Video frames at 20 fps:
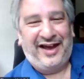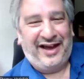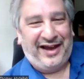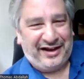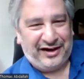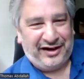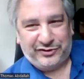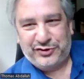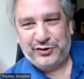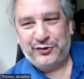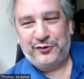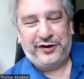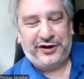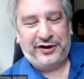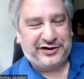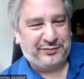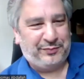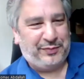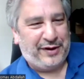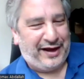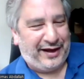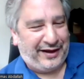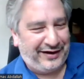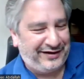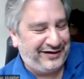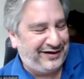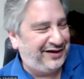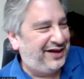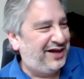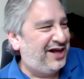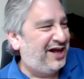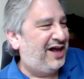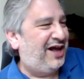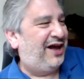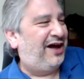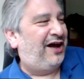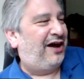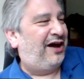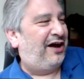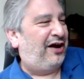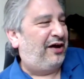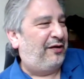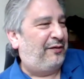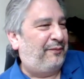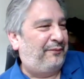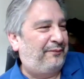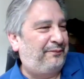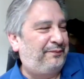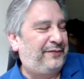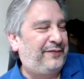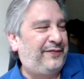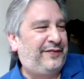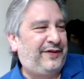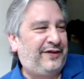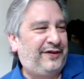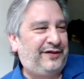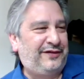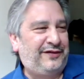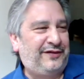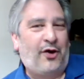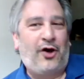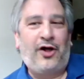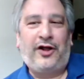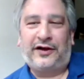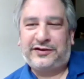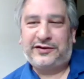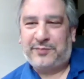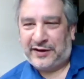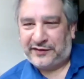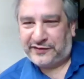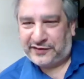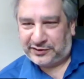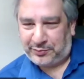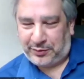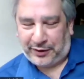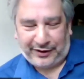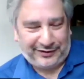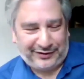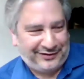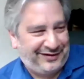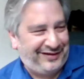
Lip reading: in a 2 week span. All expenses paid.